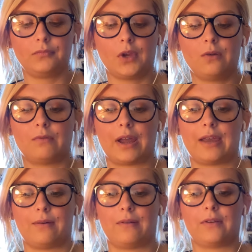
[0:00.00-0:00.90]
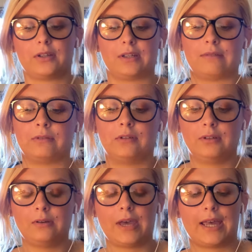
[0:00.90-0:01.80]
All right, reverse devil.
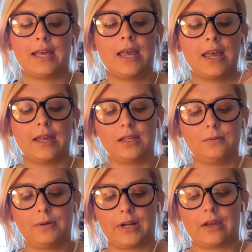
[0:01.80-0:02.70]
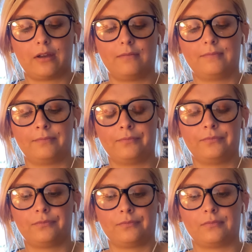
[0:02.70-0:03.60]
Okay, that's pretty good.
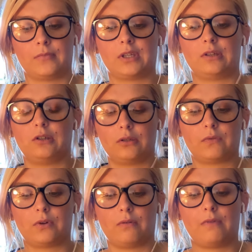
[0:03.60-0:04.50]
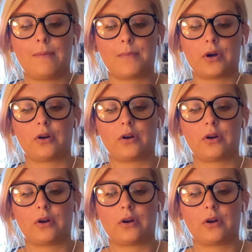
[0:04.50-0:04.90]
Messages for November.